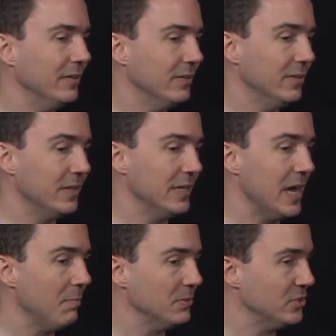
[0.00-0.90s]
the
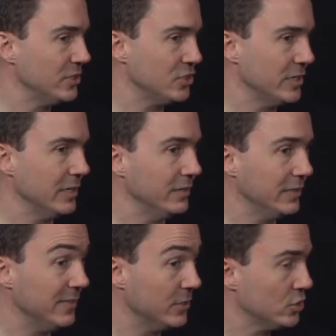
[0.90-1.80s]
opposition
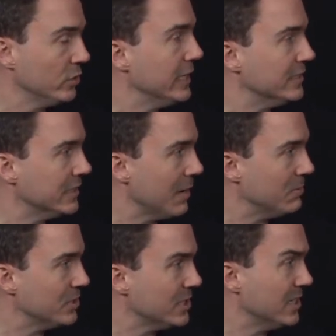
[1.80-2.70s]
in the streets, the
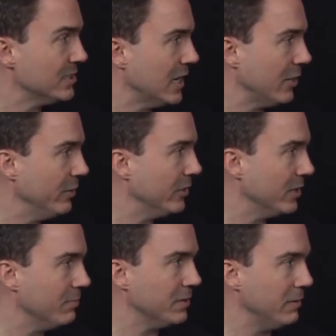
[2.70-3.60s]
opposition in Tahrir,
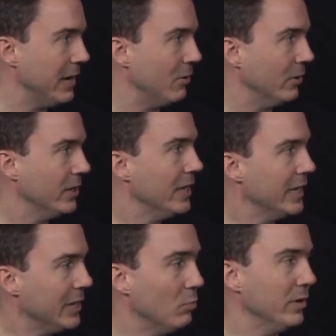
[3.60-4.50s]
come to power.
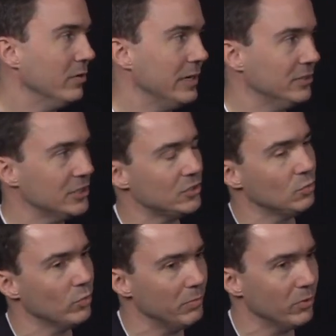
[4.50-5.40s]
And just
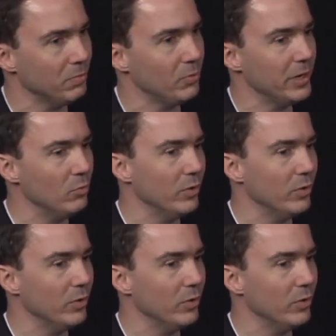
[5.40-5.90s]
one more point,